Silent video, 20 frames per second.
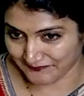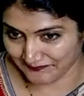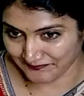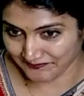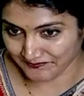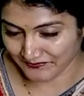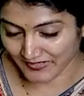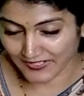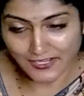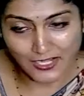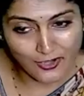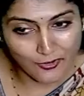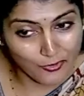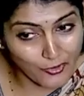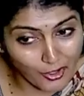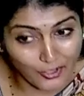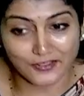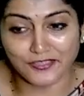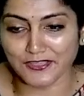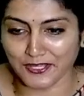And
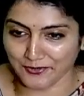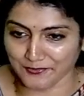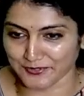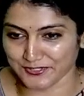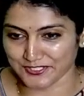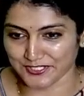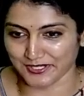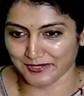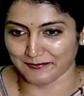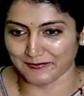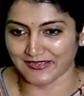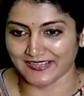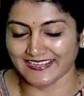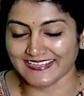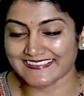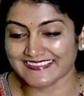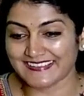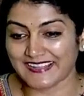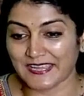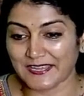non-negotiable, it's
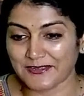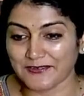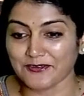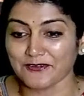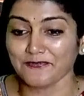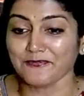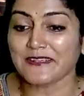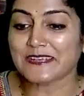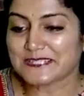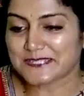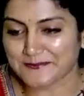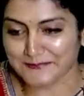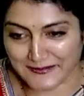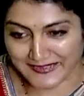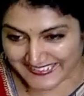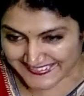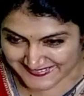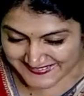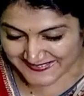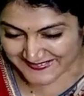like, fixed
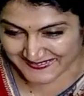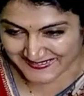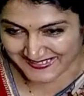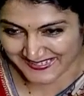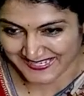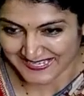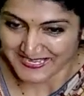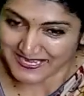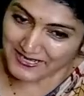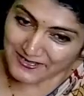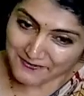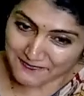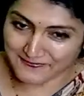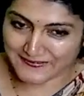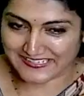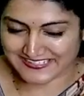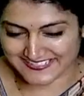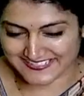price and a fixed.